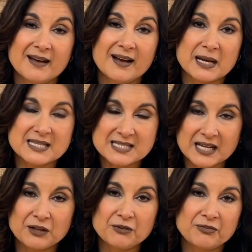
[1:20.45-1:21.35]

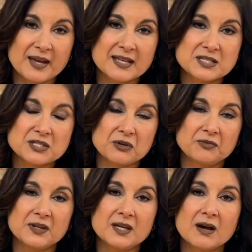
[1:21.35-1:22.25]
Myself and
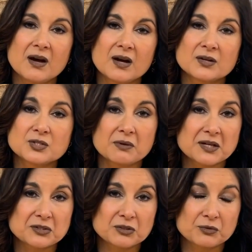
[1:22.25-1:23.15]
Sophie are
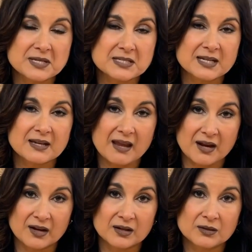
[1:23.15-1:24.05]
director of resident
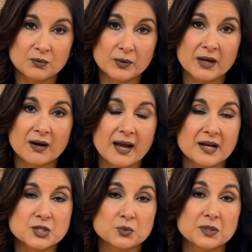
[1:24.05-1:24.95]
care. We are
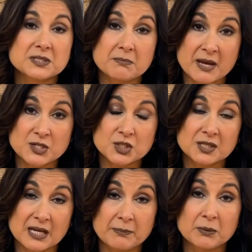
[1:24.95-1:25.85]
actual dementia
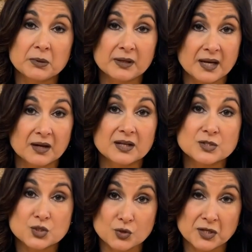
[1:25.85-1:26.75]
capable care
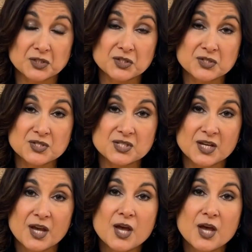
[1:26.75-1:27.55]
instructors.